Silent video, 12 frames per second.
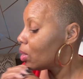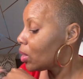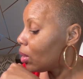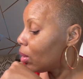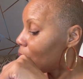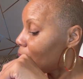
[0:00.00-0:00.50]

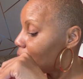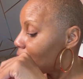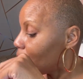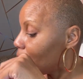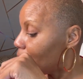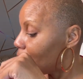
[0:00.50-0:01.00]
So let me
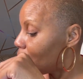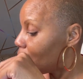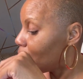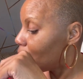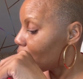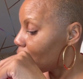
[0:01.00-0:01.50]
see, 1,
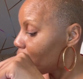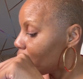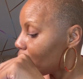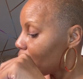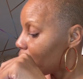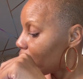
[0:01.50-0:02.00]
2, 3,
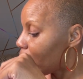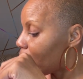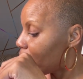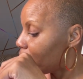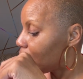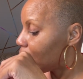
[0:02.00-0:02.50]
4,
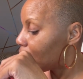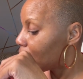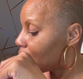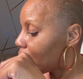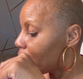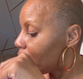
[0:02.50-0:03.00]
5,
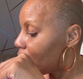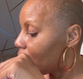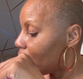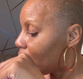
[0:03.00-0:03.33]
6, 7,